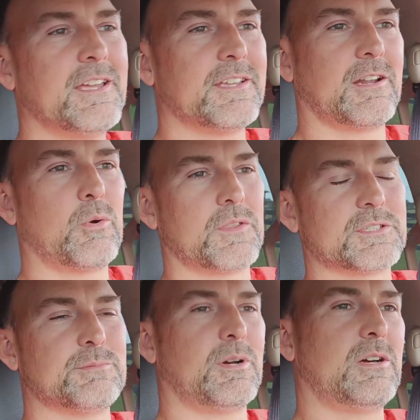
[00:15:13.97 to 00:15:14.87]
You know, with a
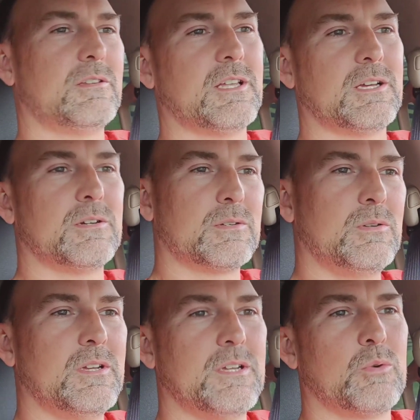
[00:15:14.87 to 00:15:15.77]
small load
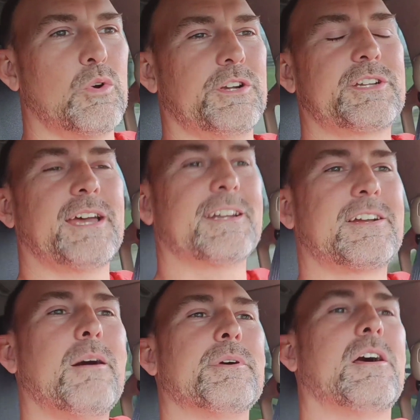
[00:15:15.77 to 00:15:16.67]
where you're kind of
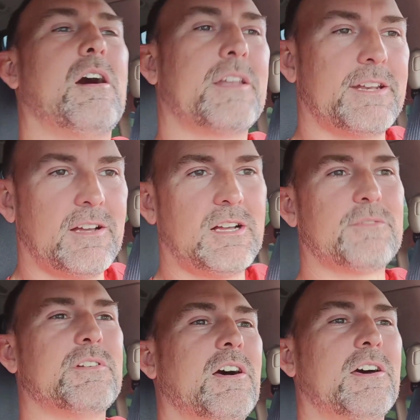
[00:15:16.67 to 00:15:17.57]
coming on and
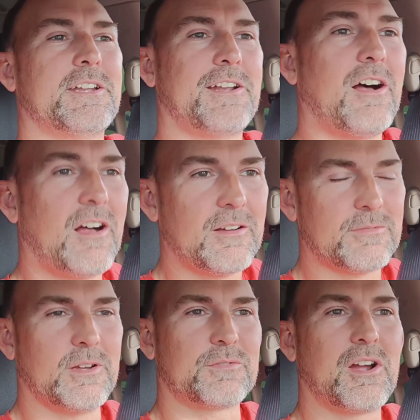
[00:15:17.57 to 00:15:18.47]
off and on and
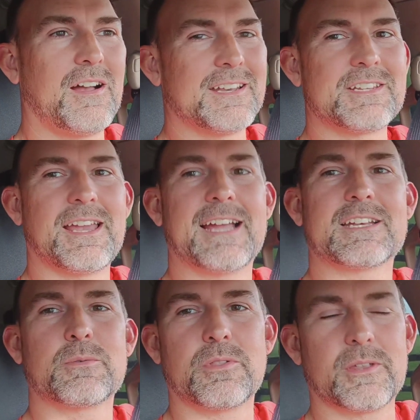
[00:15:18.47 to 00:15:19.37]
off of
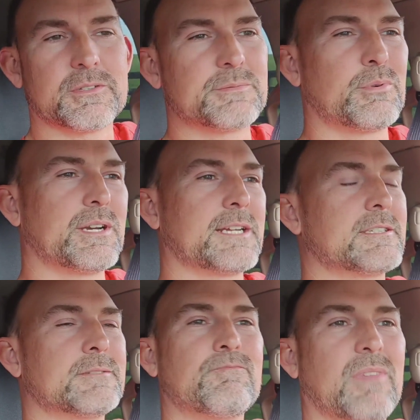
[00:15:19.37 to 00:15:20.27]
contact with those
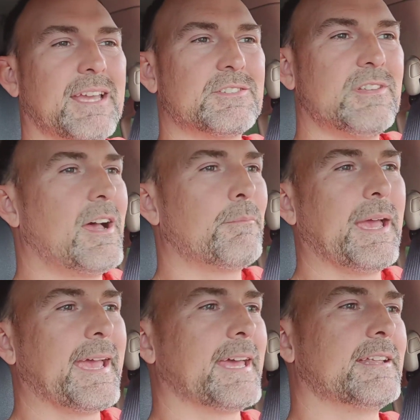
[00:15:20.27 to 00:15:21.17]
springs, it's not
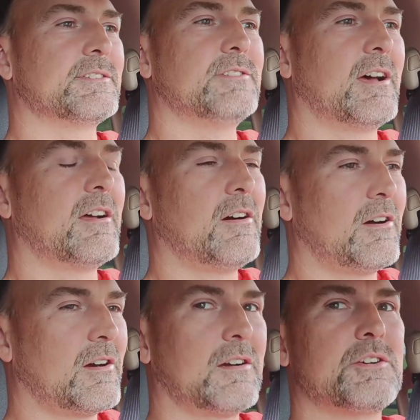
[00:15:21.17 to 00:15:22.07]
bad. It's not
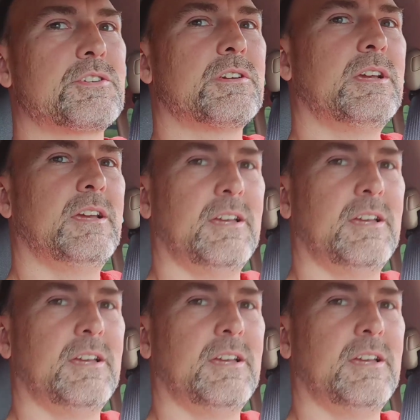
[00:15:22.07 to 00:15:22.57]
harsh.